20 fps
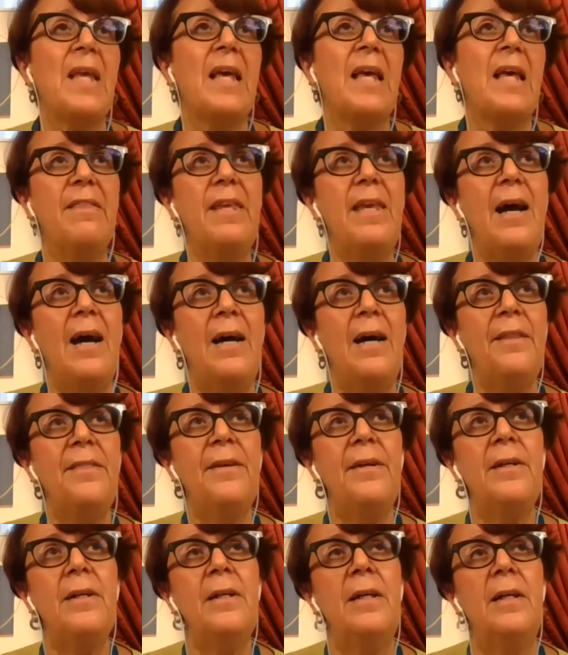The
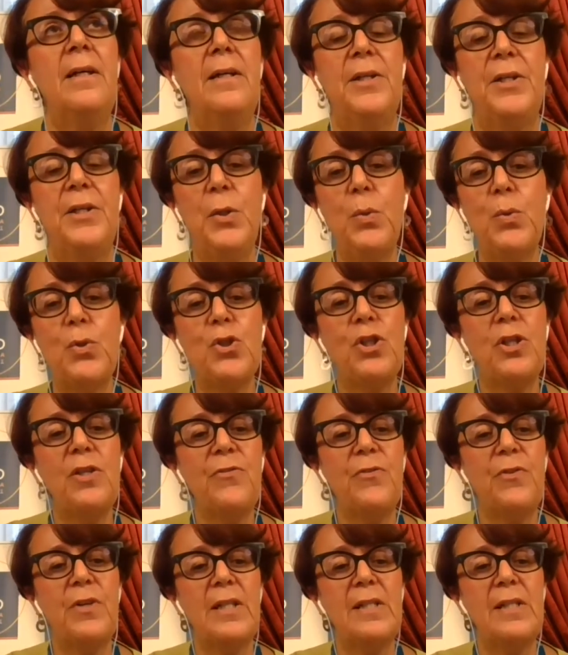other huge
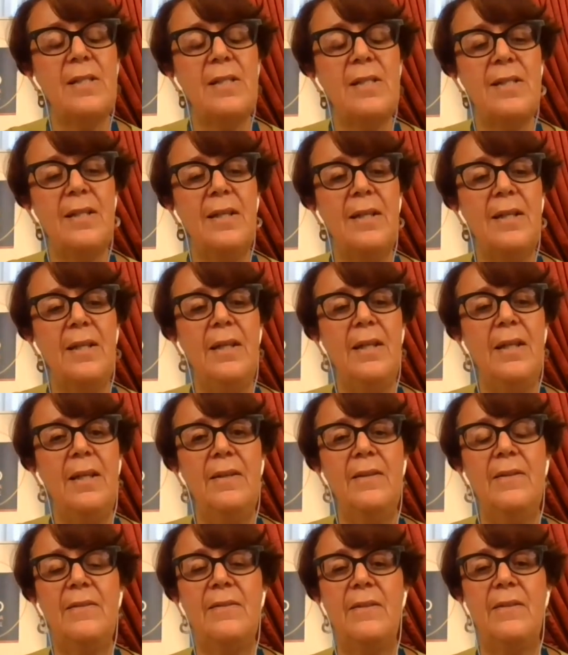difference
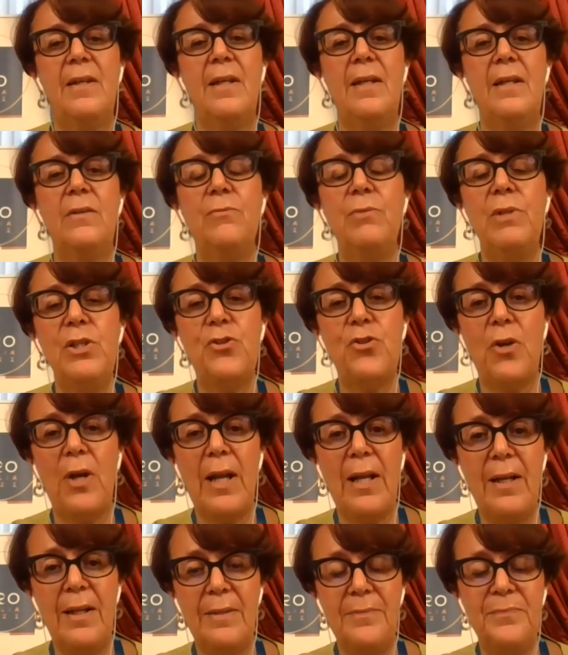is
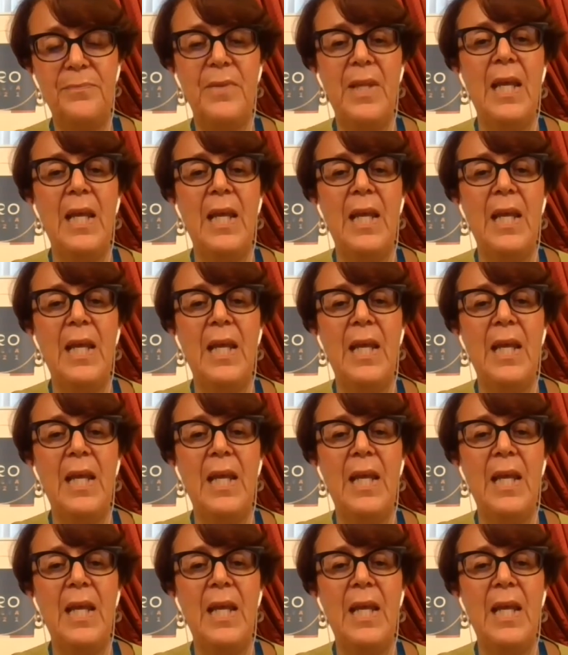regional.